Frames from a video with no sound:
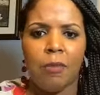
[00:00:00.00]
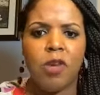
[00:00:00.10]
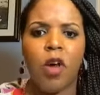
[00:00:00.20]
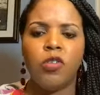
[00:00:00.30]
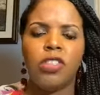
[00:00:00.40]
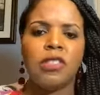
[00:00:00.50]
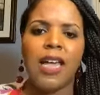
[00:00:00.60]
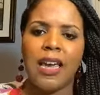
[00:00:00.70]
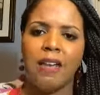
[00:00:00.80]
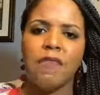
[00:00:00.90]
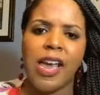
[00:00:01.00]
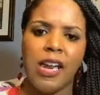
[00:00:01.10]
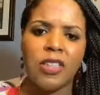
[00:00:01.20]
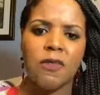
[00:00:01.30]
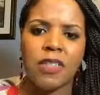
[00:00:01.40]
Just take
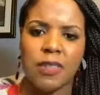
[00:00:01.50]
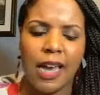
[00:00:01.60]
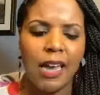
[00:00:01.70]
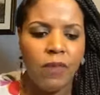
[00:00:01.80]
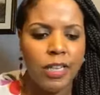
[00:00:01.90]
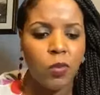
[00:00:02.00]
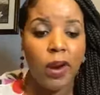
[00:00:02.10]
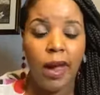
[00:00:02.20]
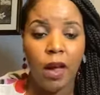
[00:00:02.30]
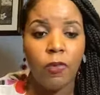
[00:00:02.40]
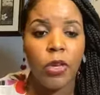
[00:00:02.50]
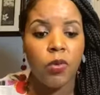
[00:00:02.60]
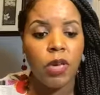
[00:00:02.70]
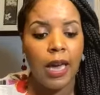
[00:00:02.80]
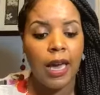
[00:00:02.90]
advantage of the savings wherever
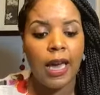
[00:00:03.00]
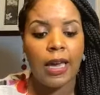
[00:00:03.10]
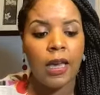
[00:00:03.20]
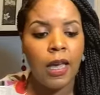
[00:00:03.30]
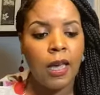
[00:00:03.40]
you can